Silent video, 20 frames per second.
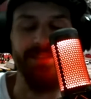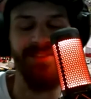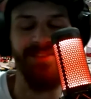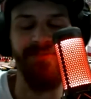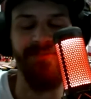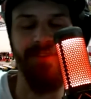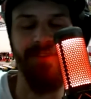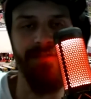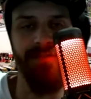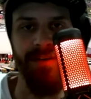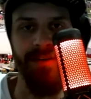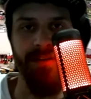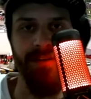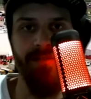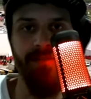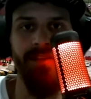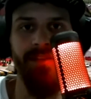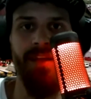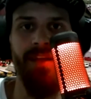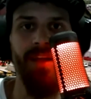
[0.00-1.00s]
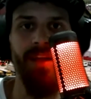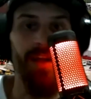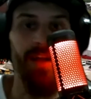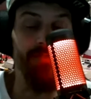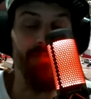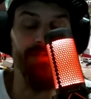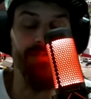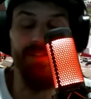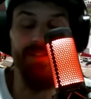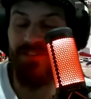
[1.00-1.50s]
I felt. I really
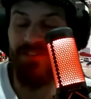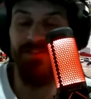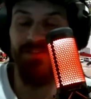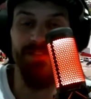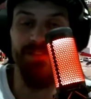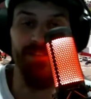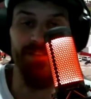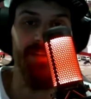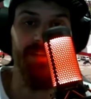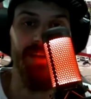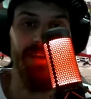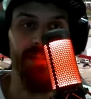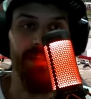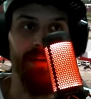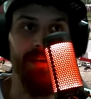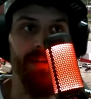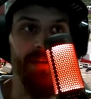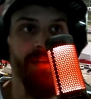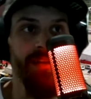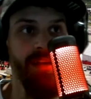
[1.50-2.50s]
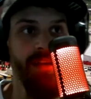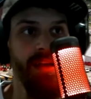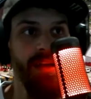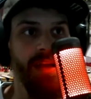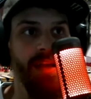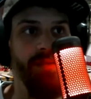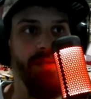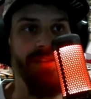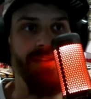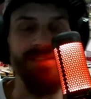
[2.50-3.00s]
did feel like that coming
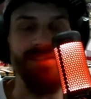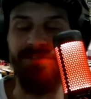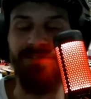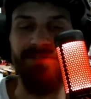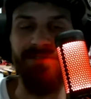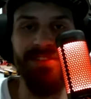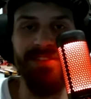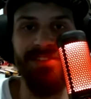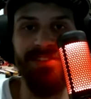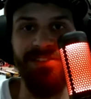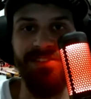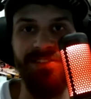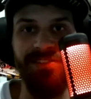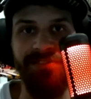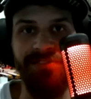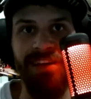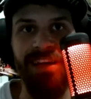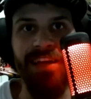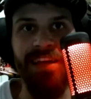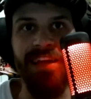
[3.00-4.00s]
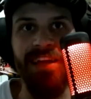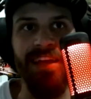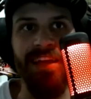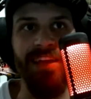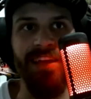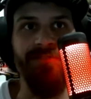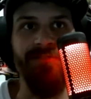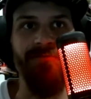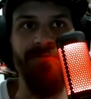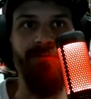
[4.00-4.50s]
into it. So it
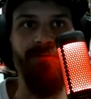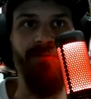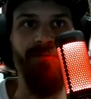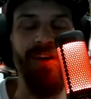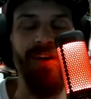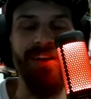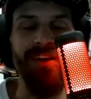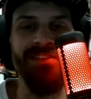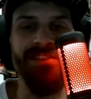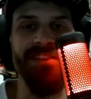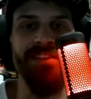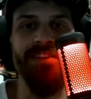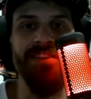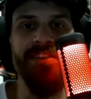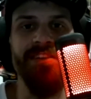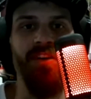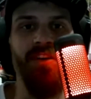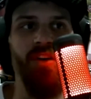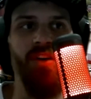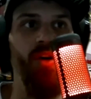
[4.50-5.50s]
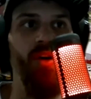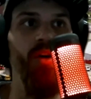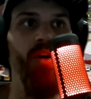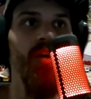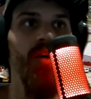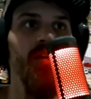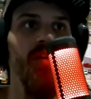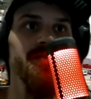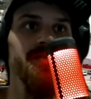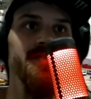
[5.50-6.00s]
wasn't all
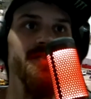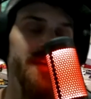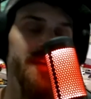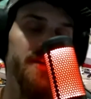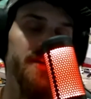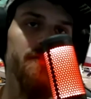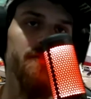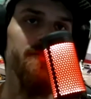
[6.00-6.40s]
terrible.